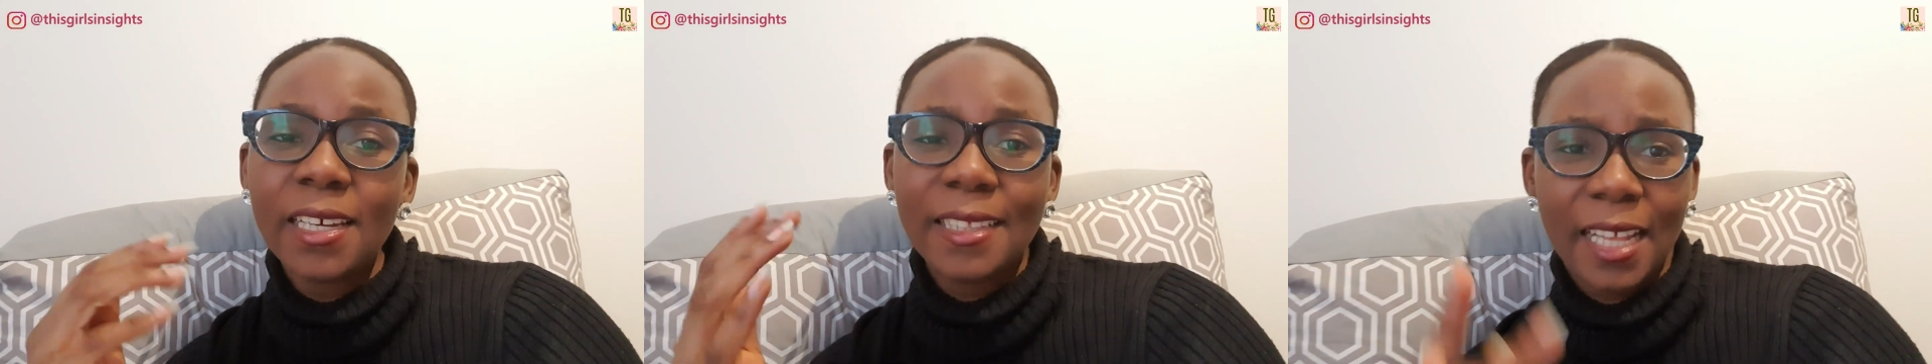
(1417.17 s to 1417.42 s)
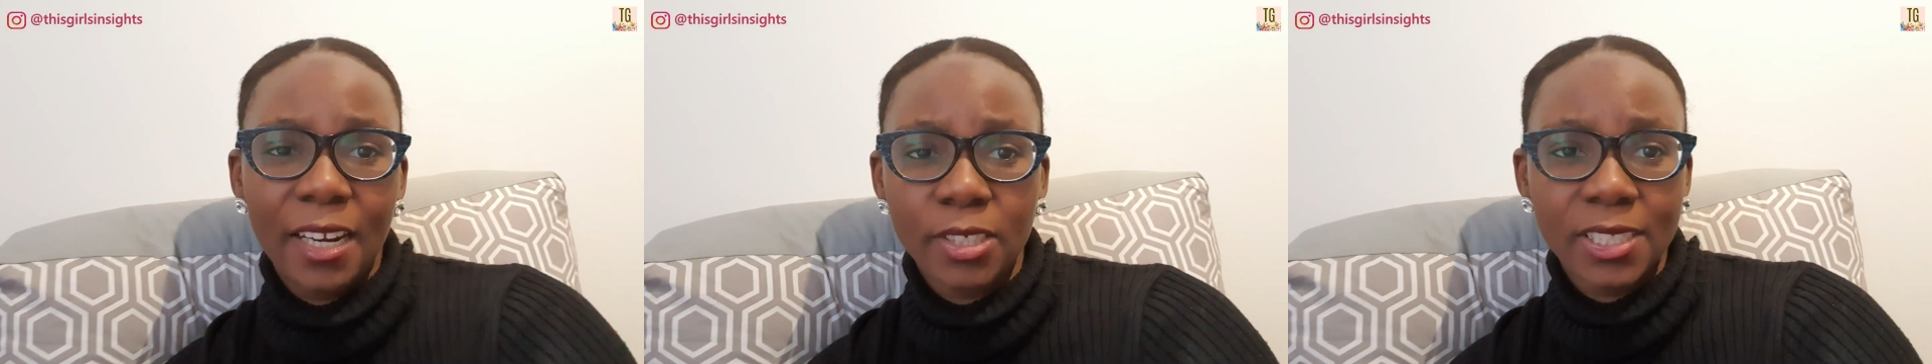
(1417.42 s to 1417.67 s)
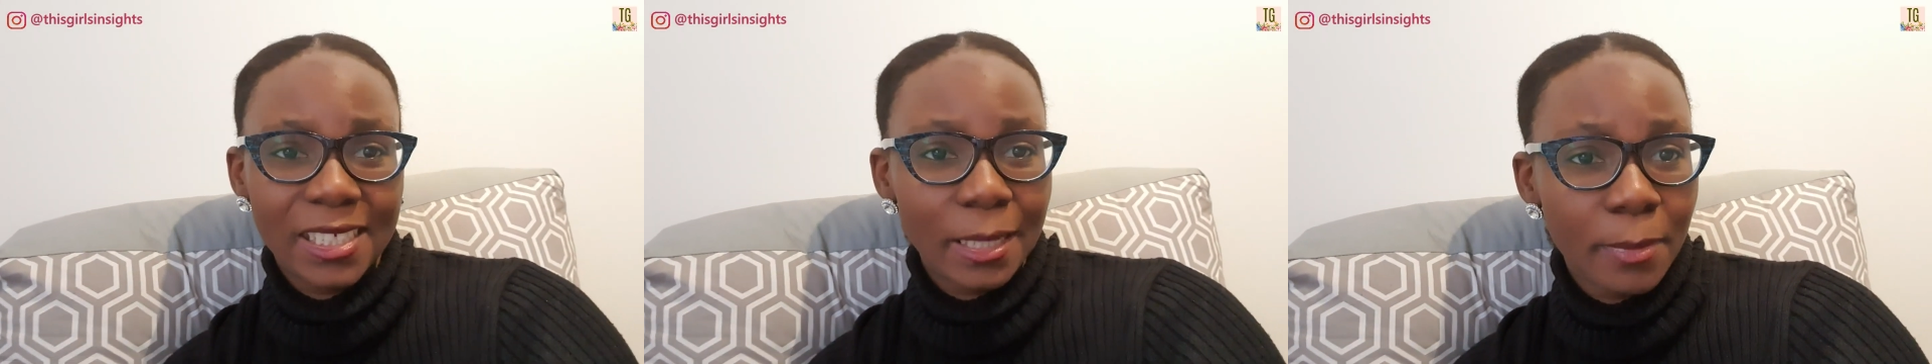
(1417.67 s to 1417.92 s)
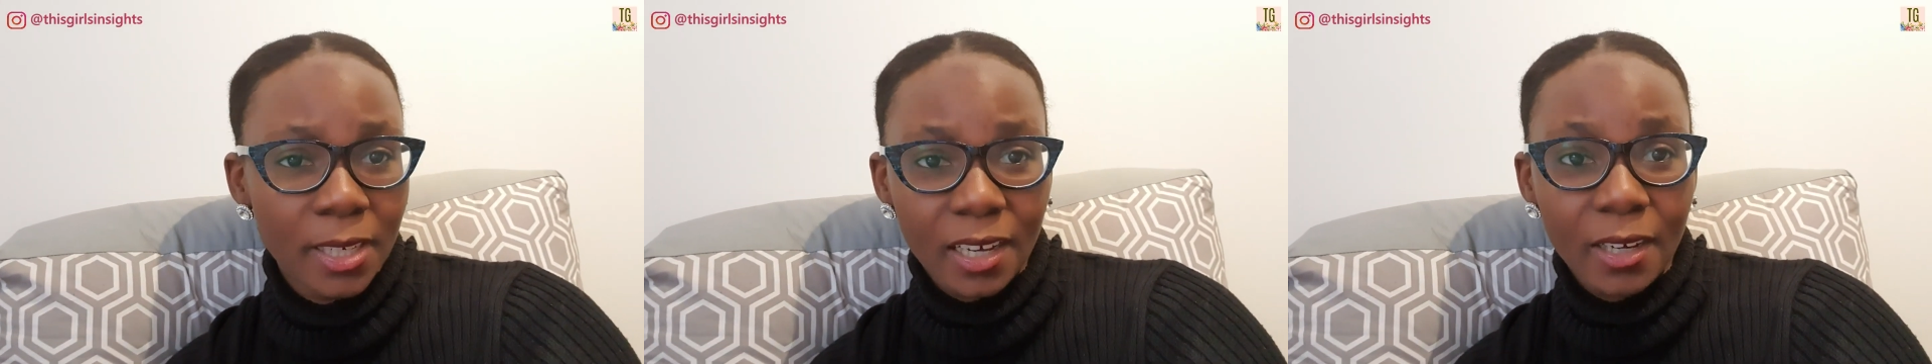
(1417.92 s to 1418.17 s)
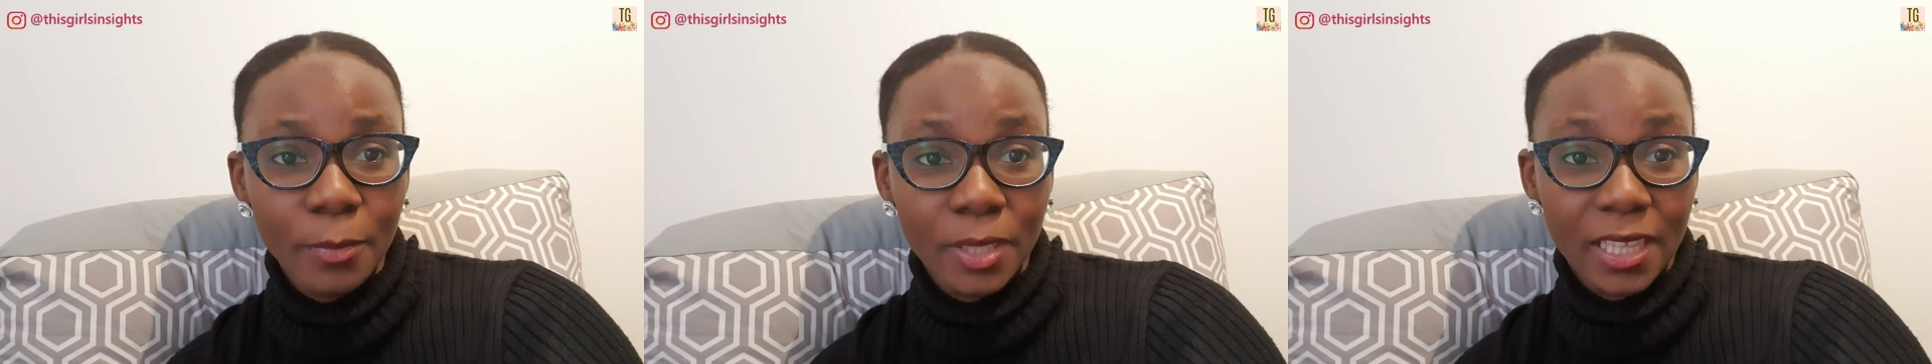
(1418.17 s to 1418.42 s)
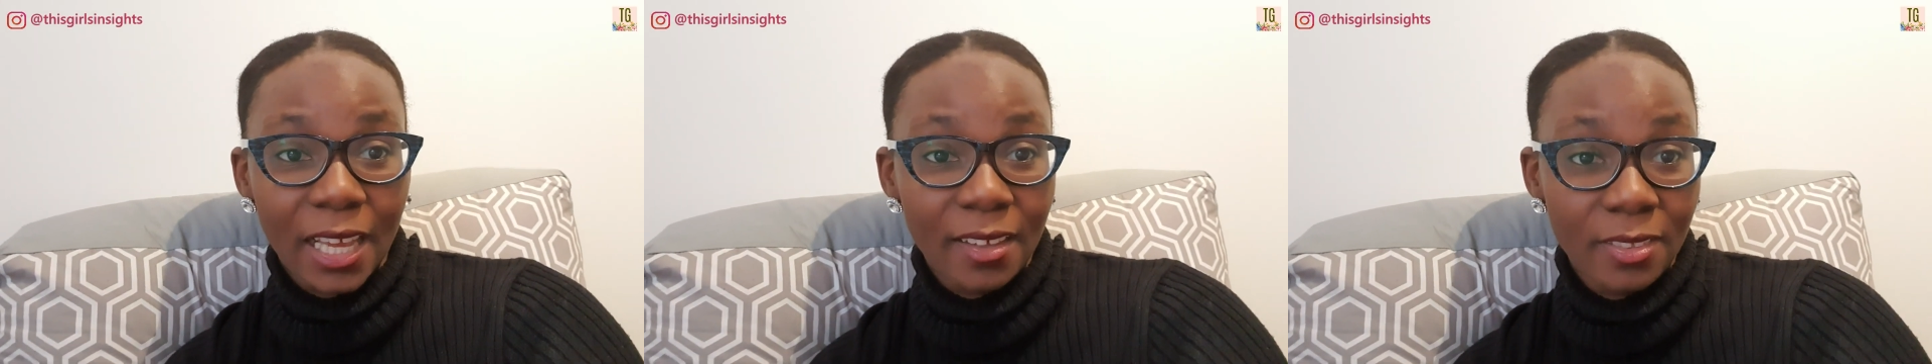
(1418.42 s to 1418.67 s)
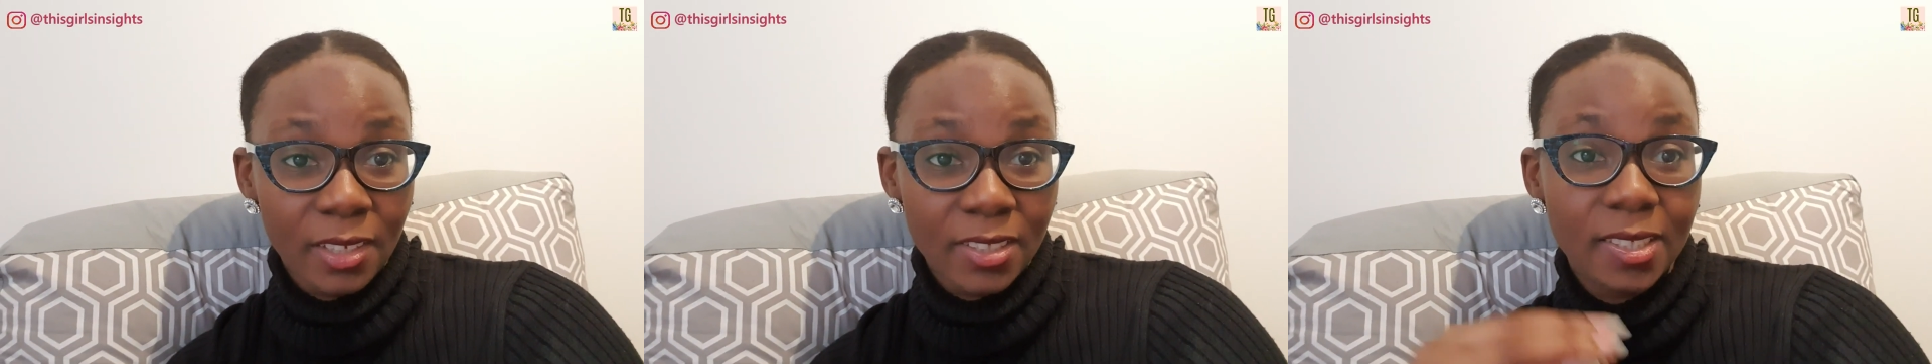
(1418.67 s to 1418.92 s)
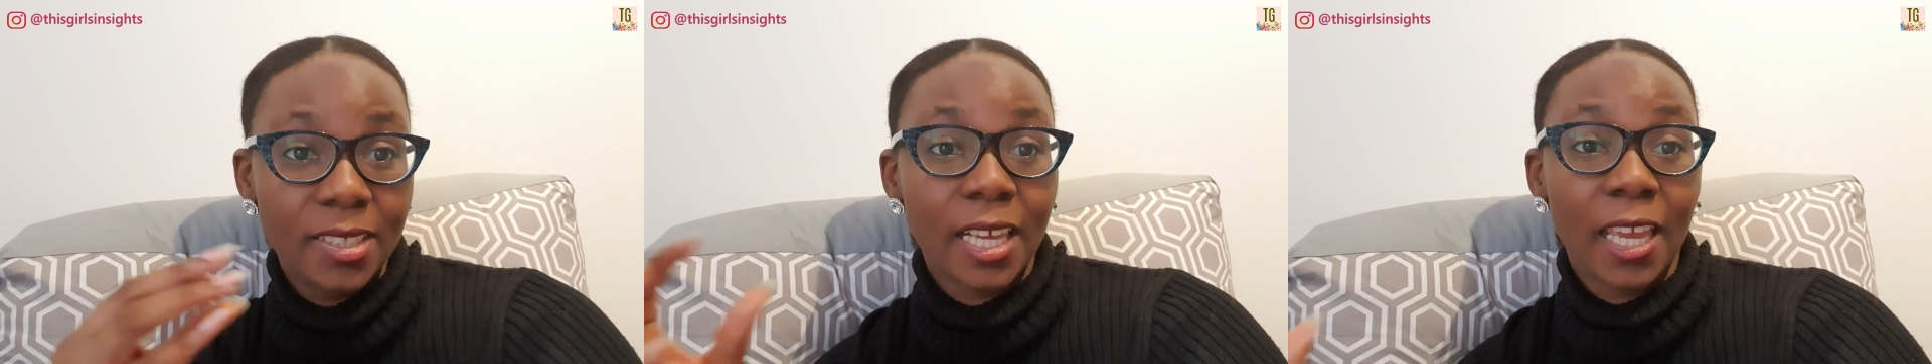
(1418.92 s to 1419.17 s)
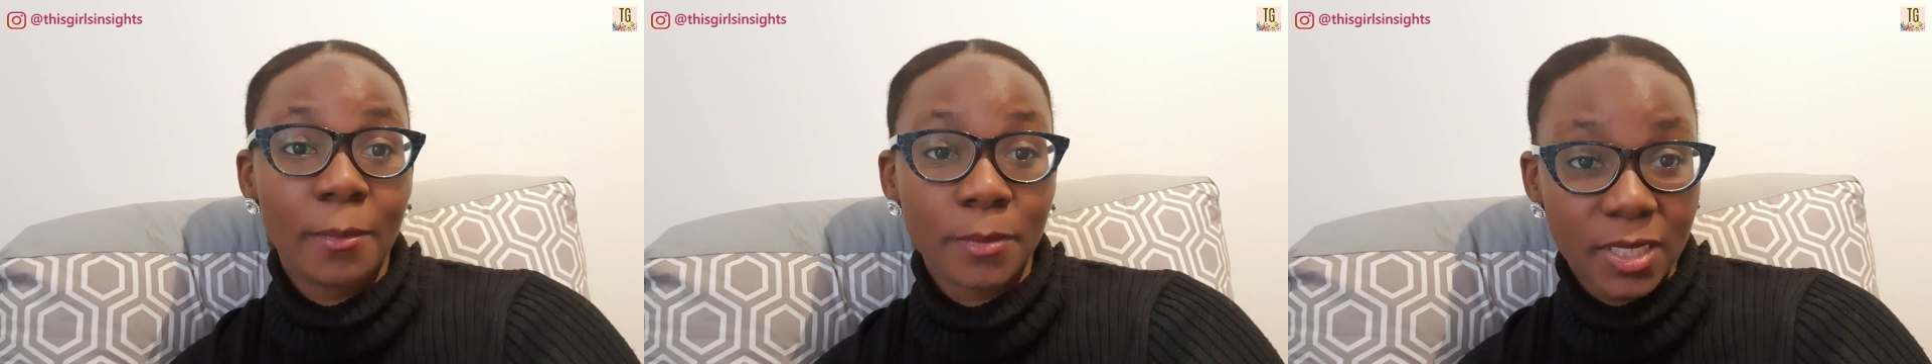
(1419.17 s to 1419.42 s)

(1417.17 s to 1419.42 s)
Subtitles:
that are similar with like the same